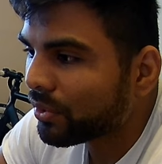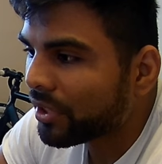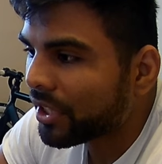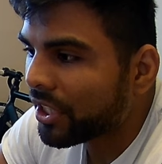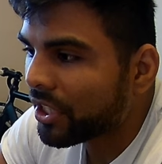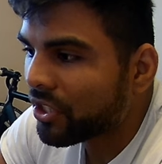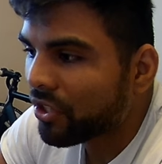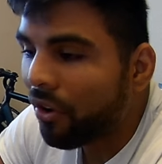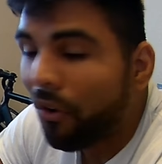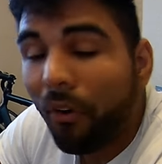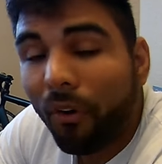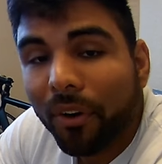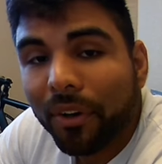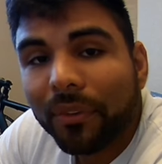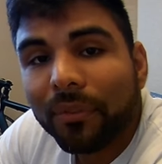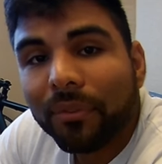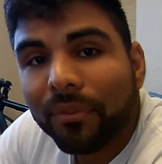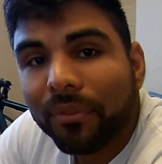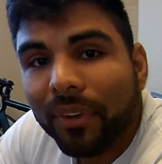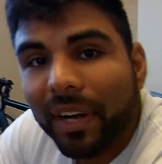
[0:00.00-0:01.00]
it's
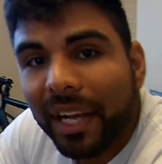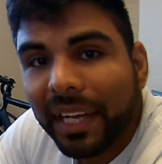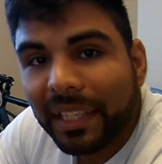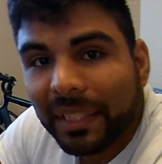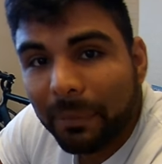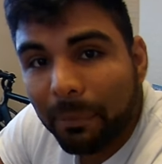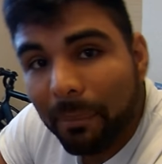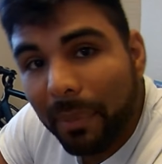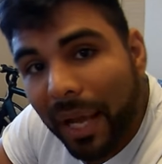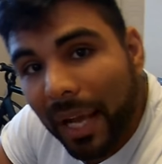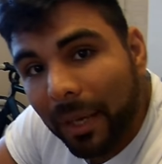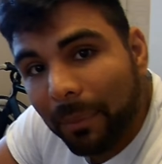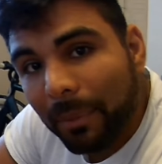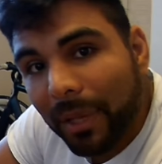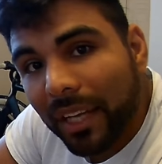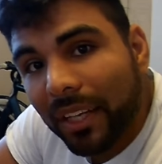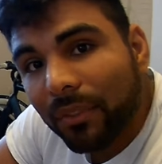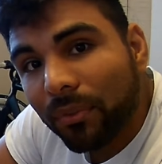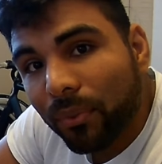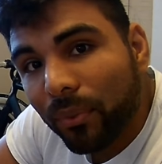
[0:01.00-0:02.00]
hard to find a
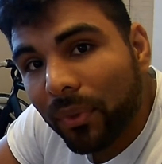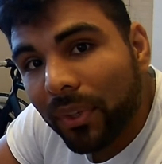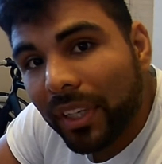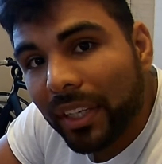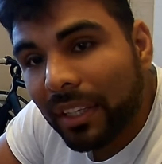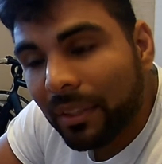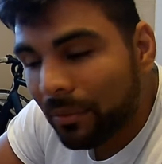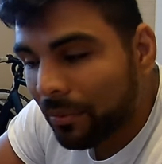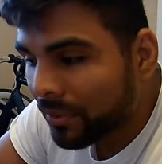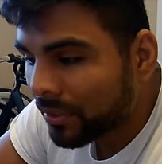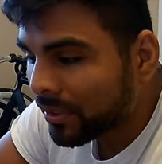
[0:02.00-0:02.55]
backpack for it.